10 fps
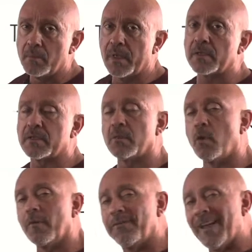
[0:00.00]
because they're
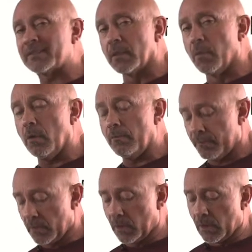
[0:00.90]
more flexible.
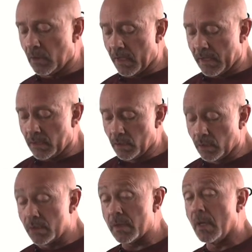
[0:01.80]
You can go ahead and
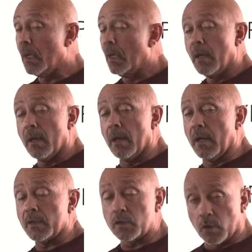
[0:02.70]
use
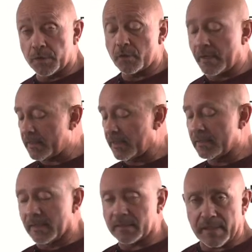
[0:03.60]
source addresses,
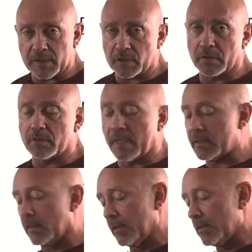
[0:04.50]
destination
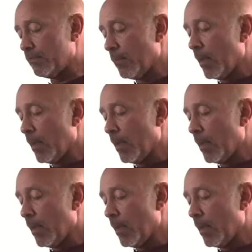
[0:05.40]
addresses.